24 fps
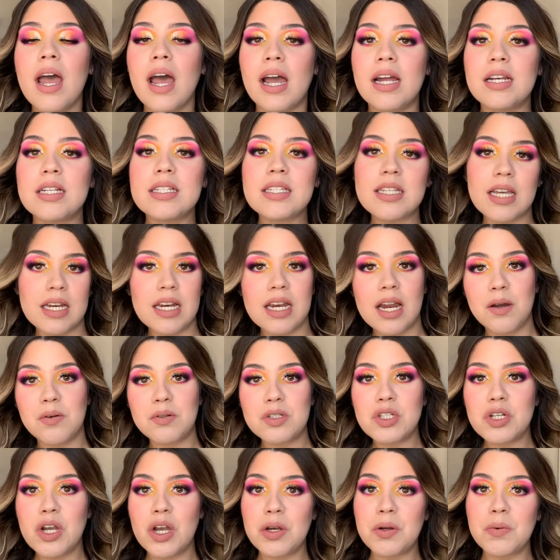I decided I would
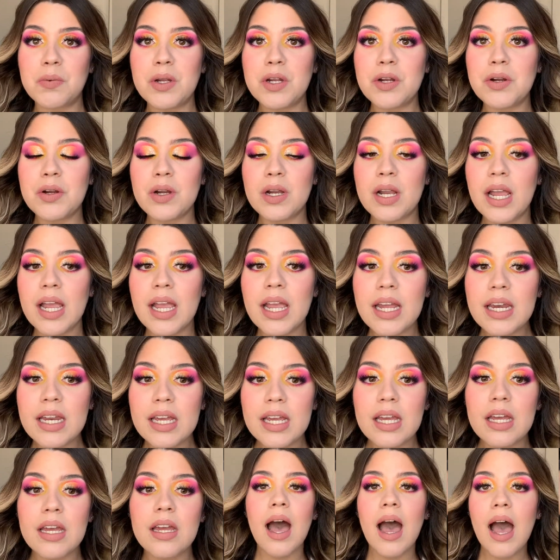try to recreate
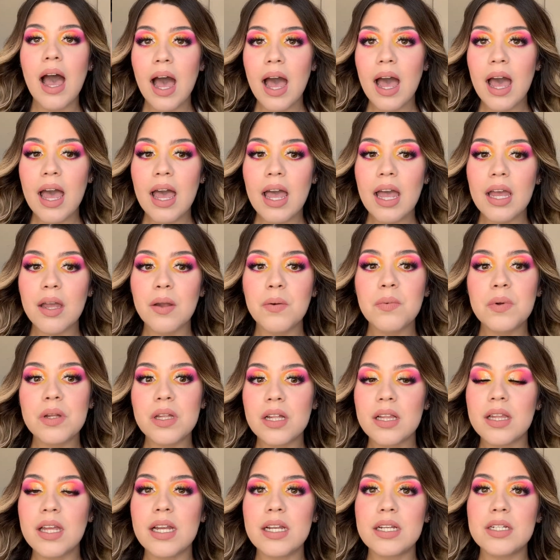it. I really
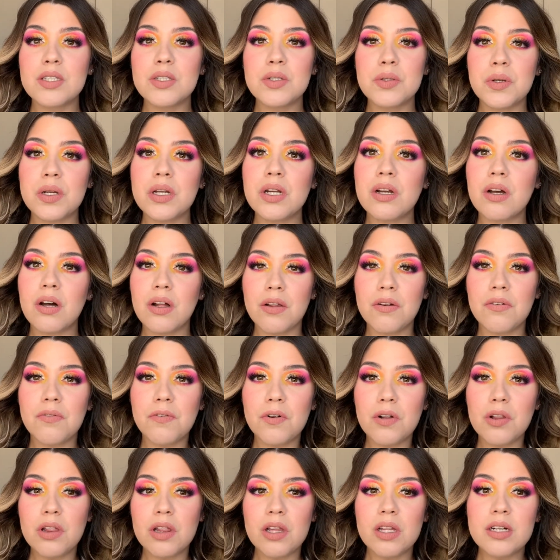like doing colorful
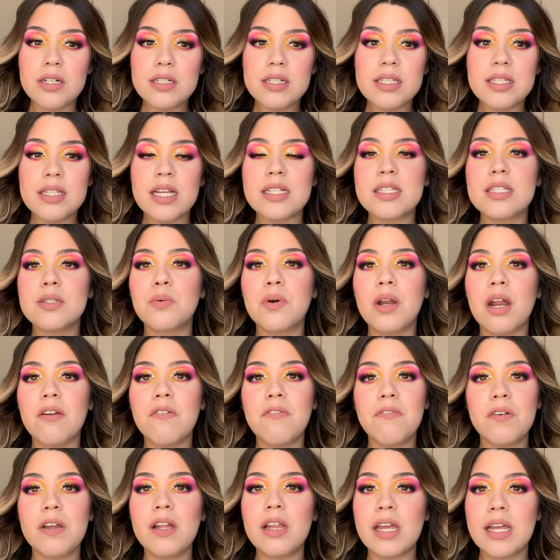looks. That's what I
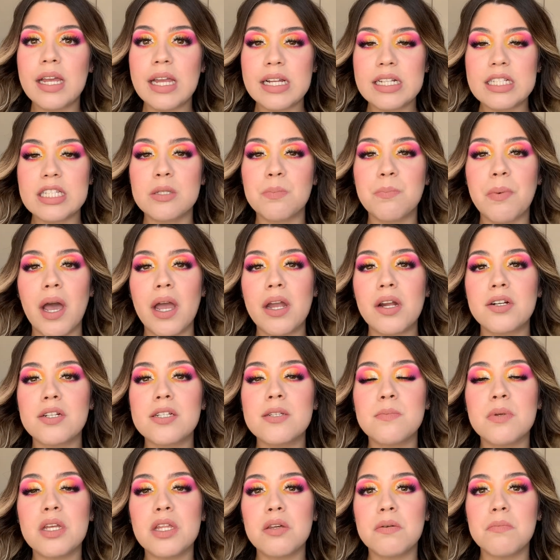feel like inspires
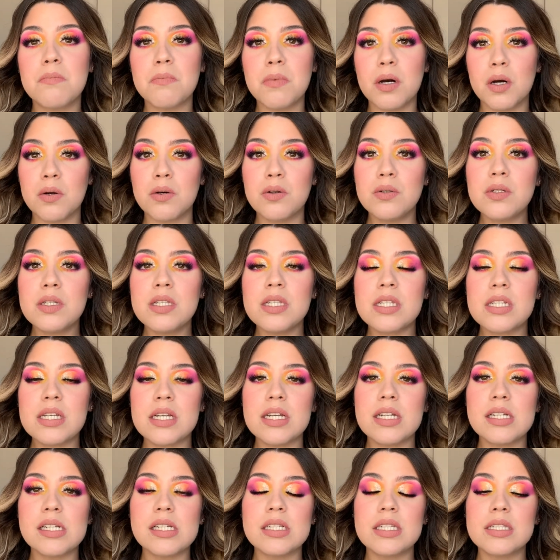me the most,
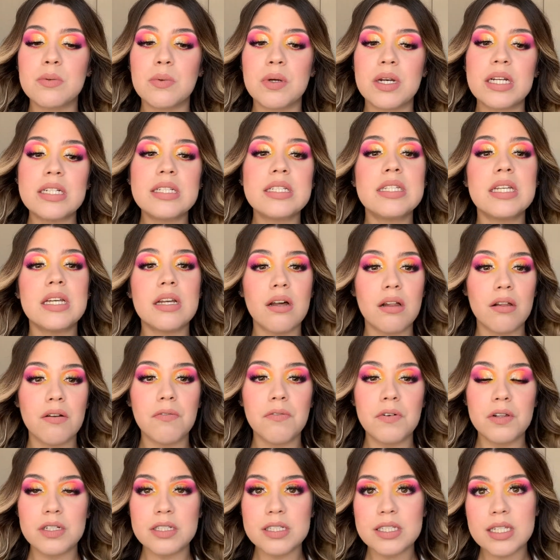is when I see
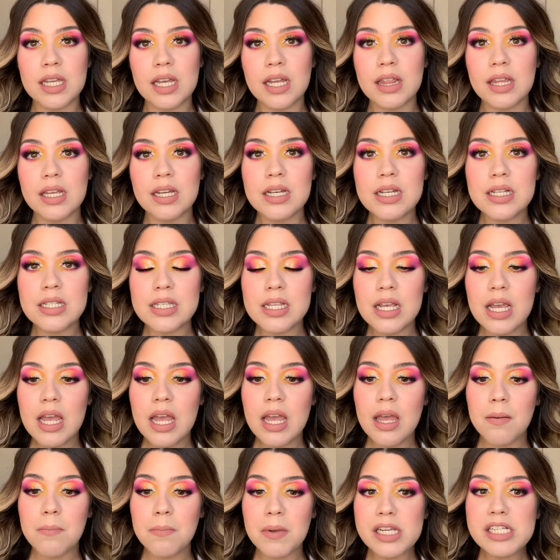colorful looks like this.
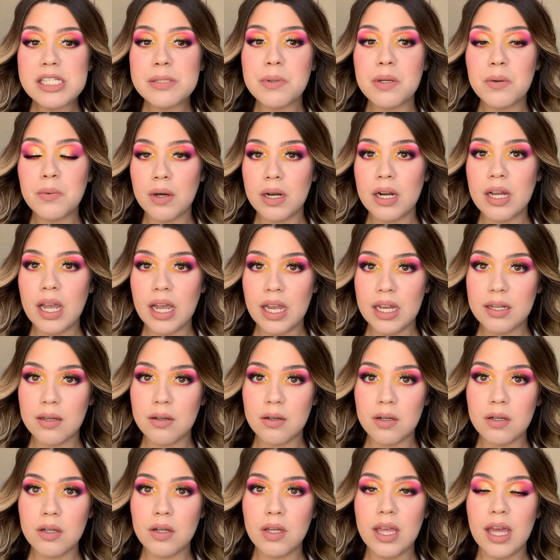It makes me want to kind
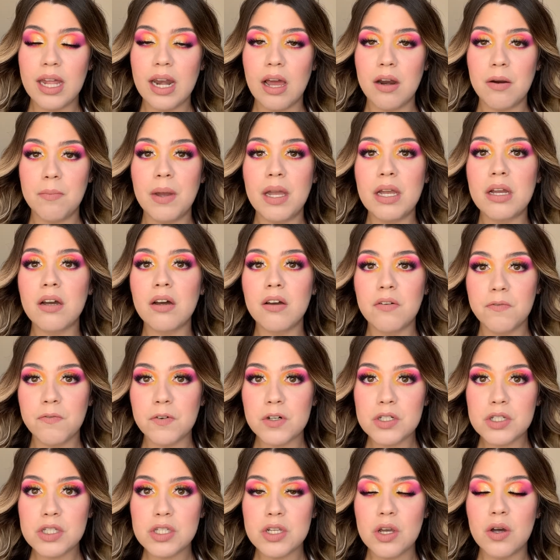of get out of my
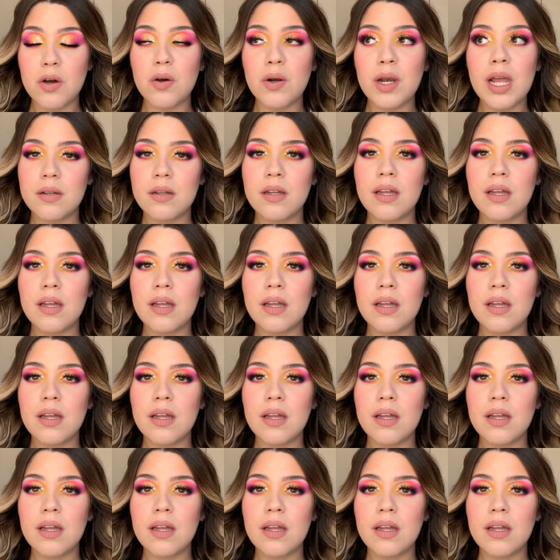comfort zone.